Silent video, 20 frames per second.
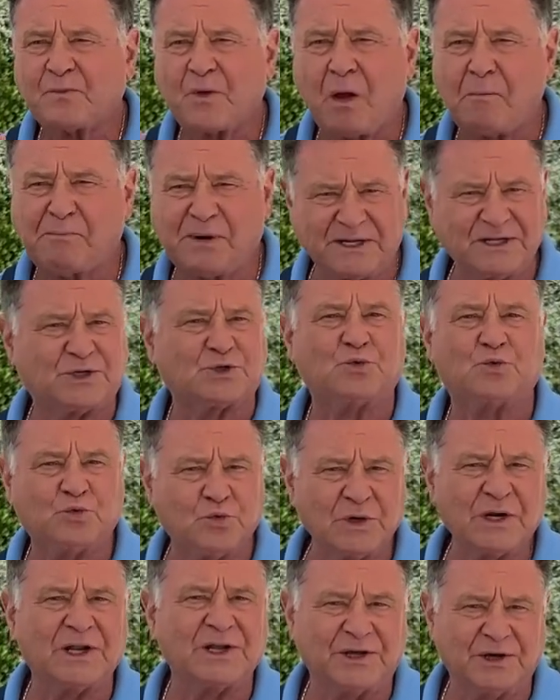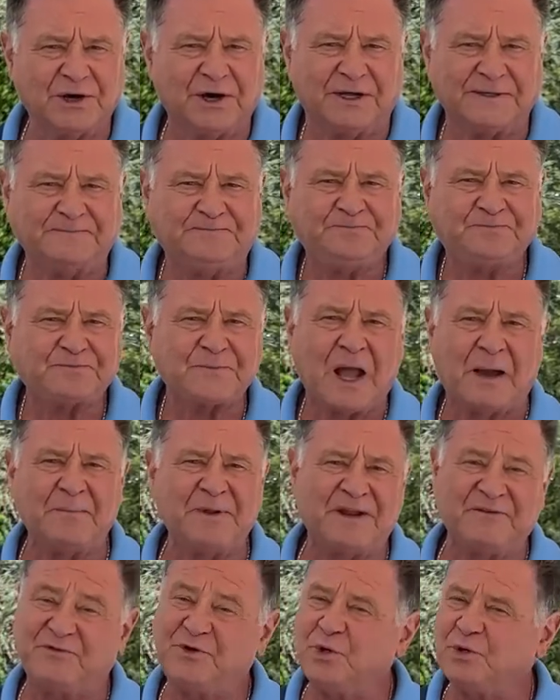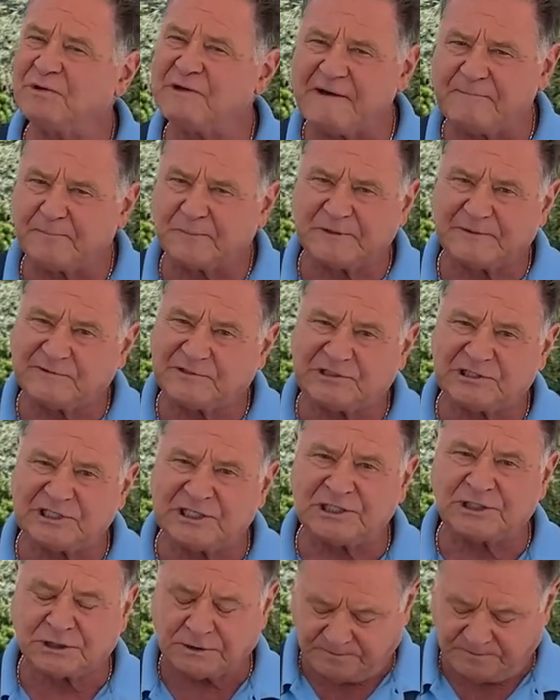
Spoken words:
But it's really good. I mean, if you love blue cheese,